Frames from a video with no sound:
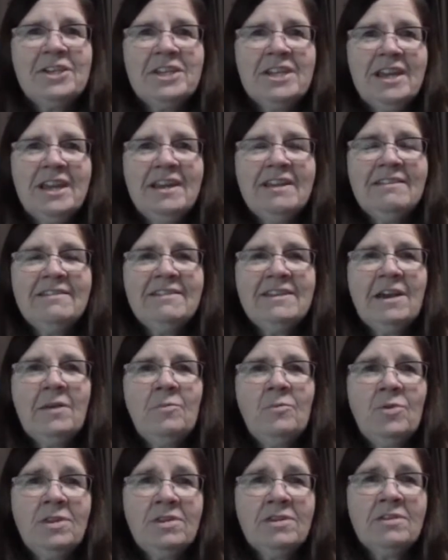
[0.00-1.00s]
So she
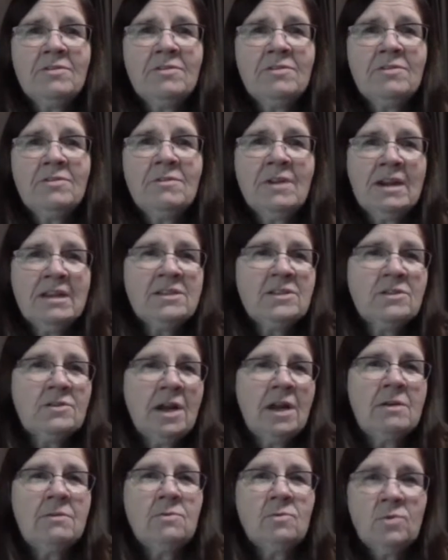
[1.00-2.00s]
ends up with the
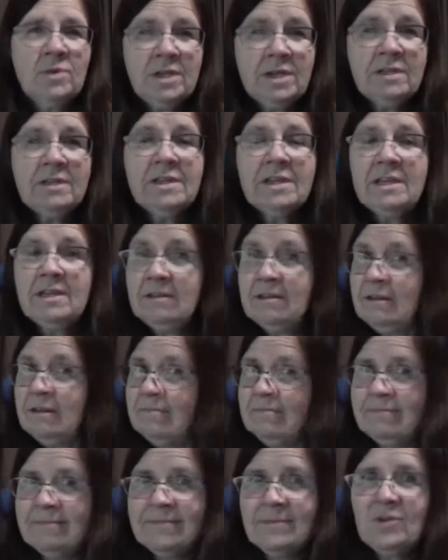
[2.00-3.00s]
restaurant,
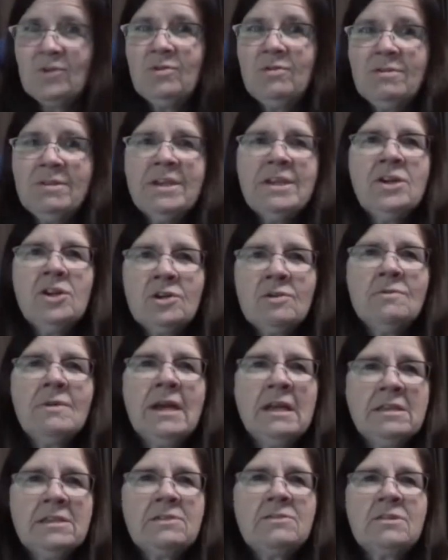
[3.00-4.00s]
really, truly
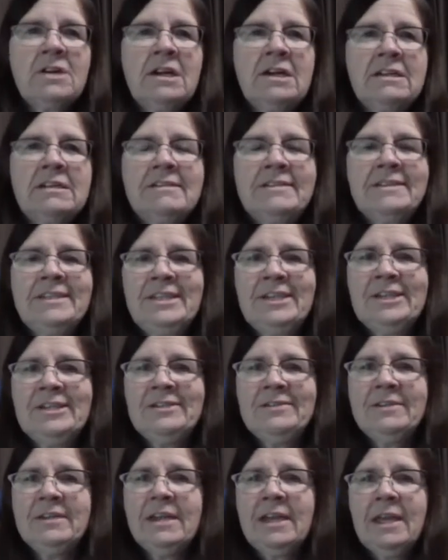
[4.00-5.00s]
her restaurant,
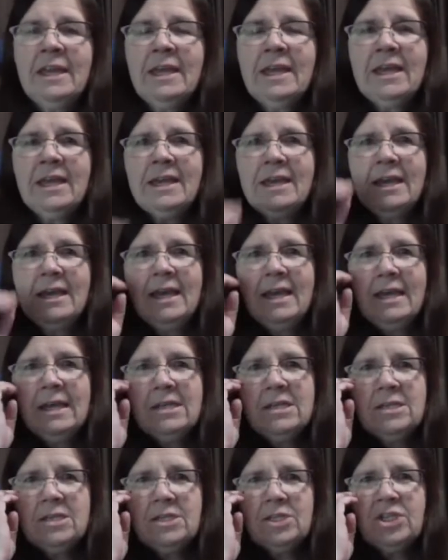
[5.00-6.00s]

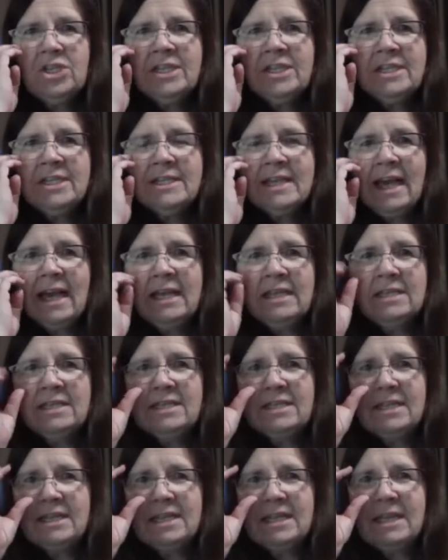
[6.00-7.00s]
and she
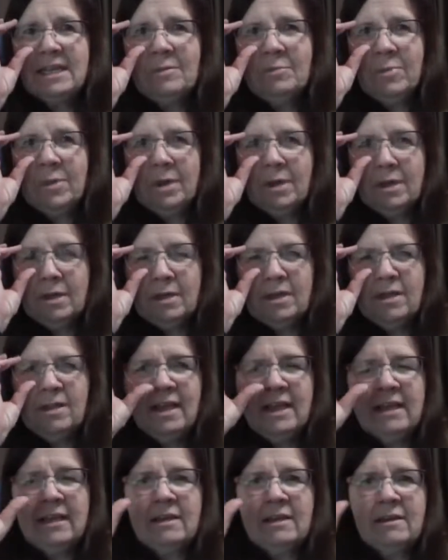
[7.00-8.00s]
decides to keep
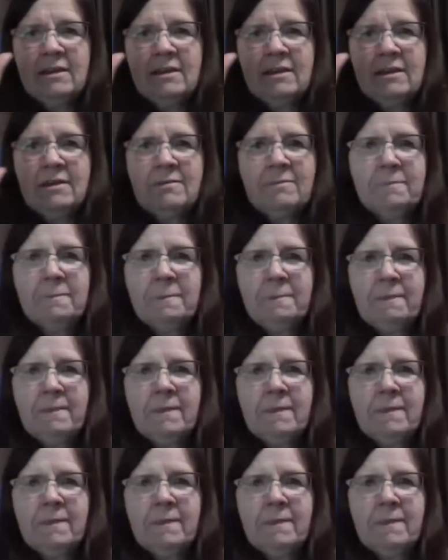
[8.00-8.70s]
it like,